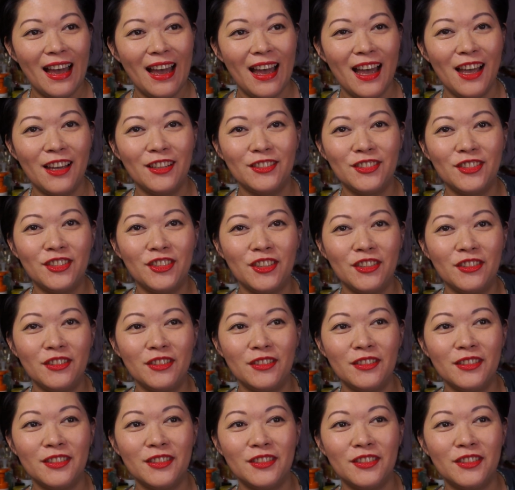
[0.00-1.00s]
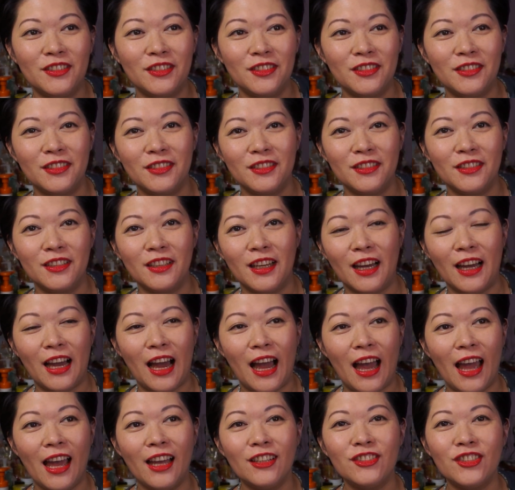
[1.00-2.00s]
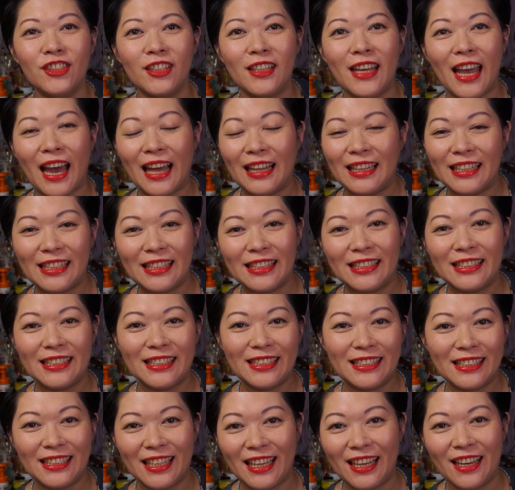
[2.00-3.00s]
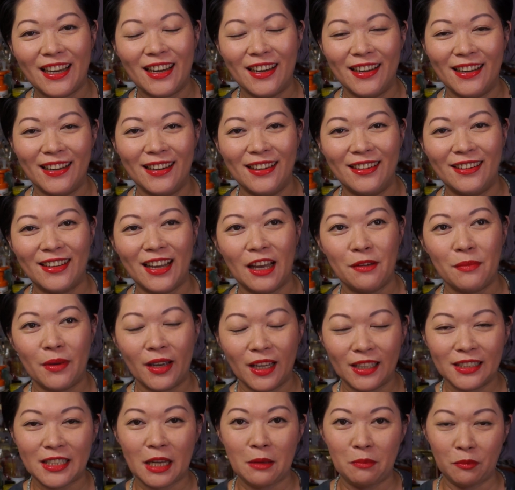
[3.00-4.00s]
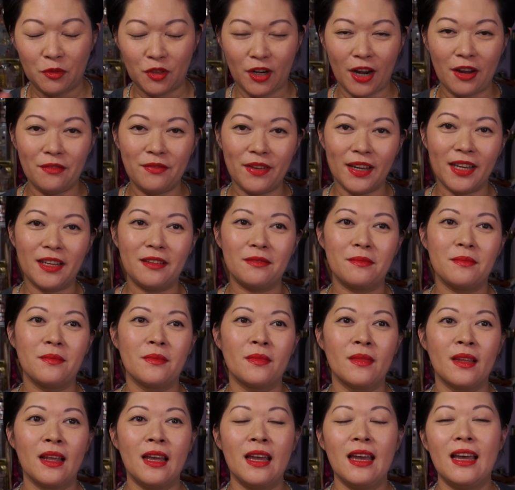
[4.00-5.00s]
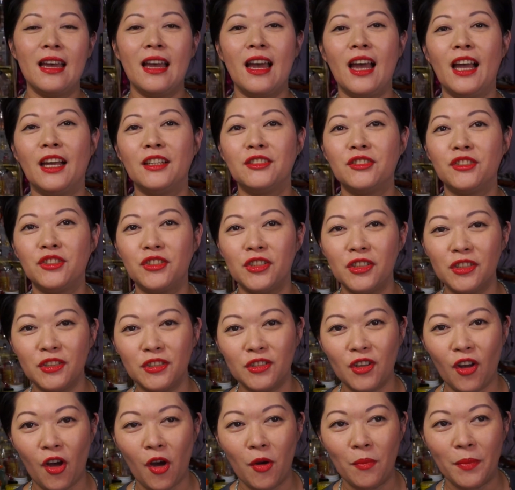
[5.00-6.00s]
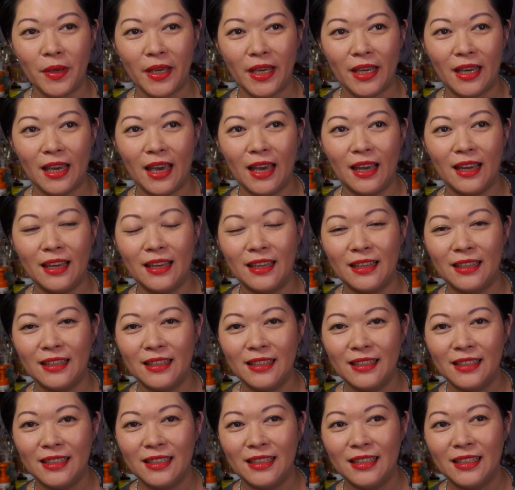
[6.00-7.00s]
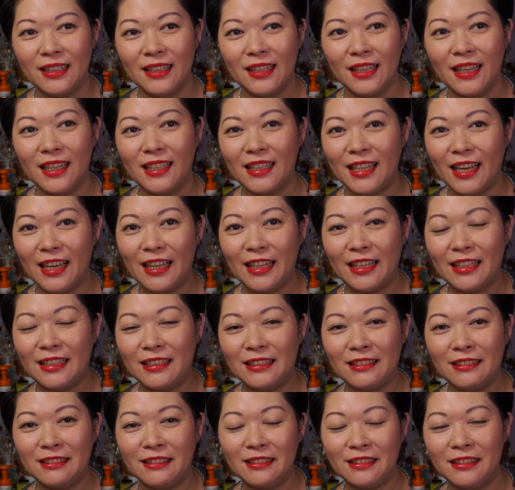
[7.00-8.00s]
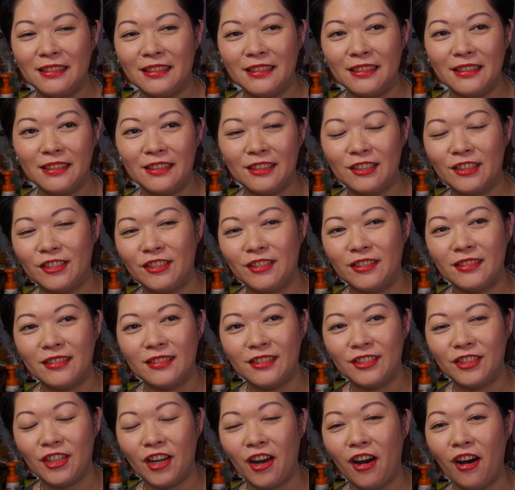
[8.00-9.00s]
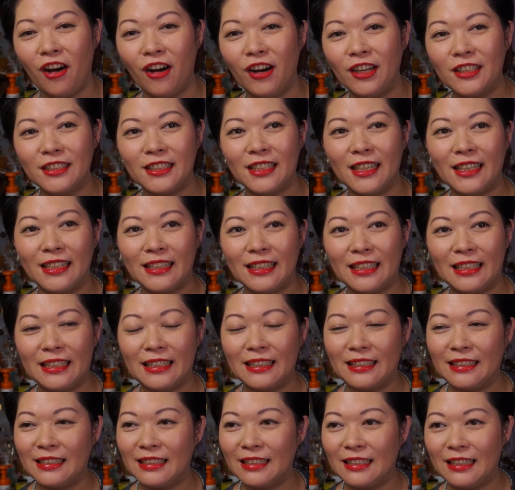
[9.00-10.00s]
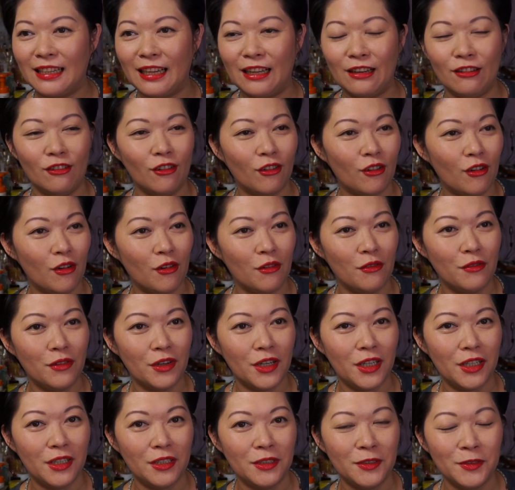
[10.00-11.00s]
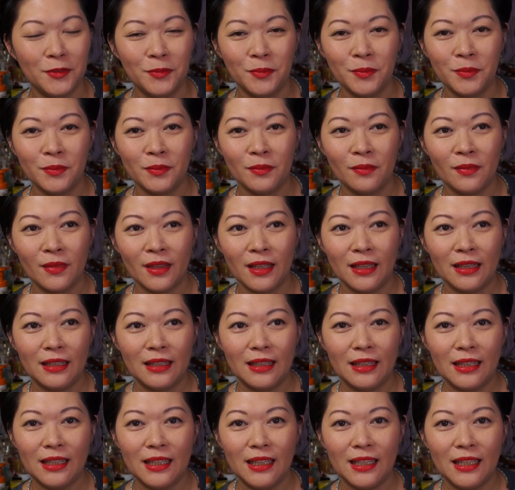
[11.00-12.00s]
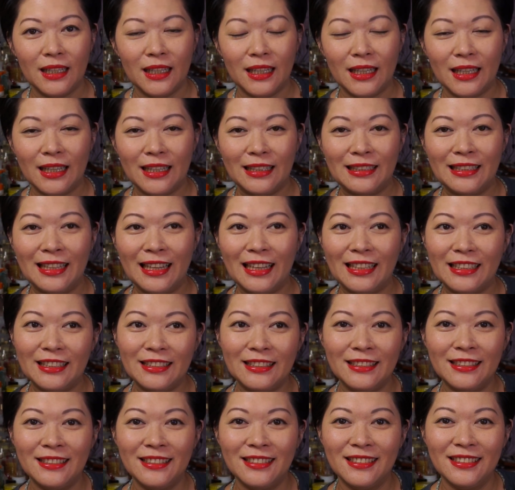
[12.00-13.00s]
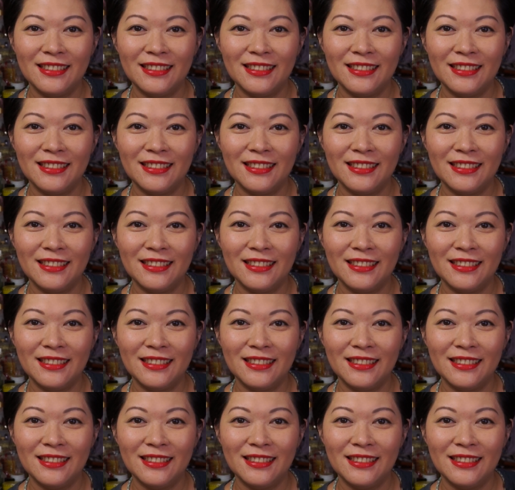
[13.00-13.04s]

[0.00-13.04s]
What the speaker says: and she actually, I didn't see her, okay, because I'm driving, and she saw me, and then she honked, and then I look over, and then